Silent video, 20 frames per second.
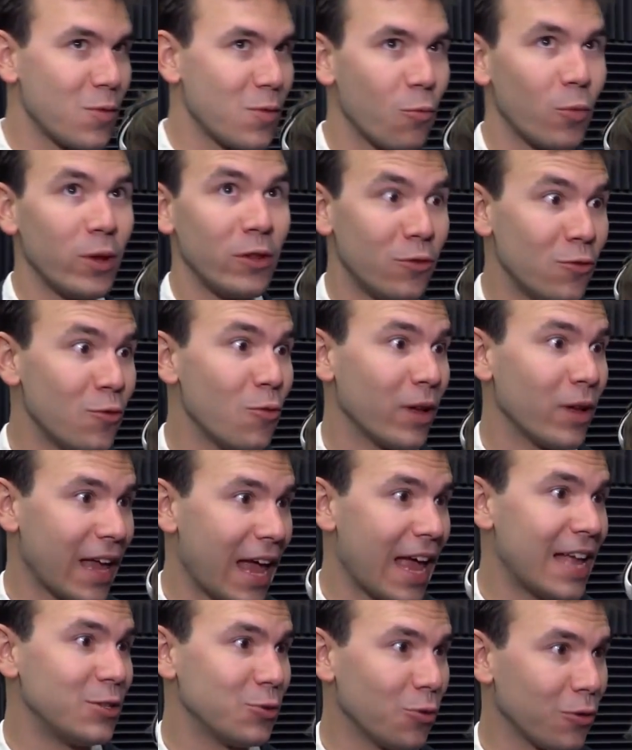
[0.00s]
we do want
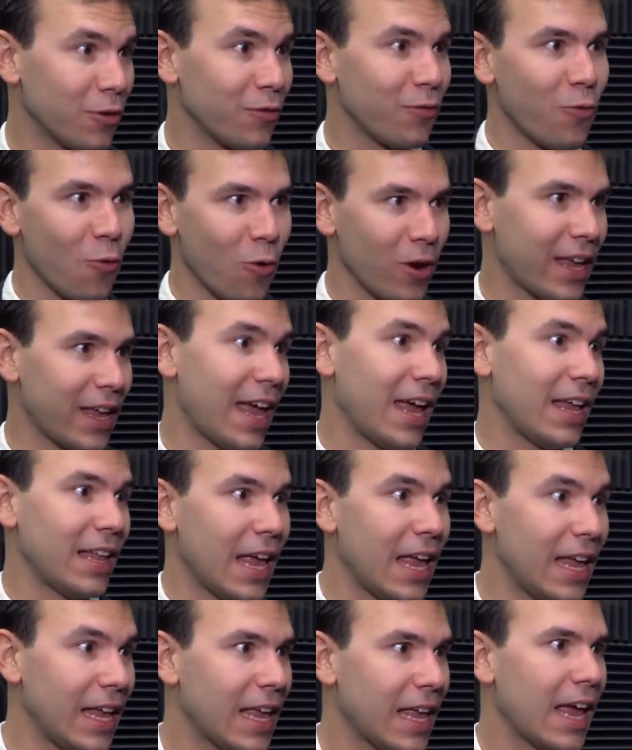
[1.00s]
to head toward 4K and
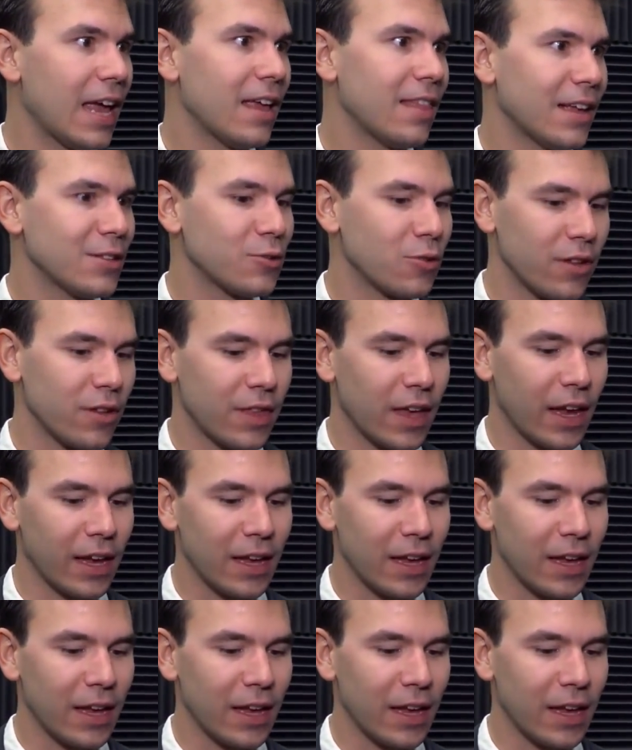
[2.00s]
8K and that sort of thing.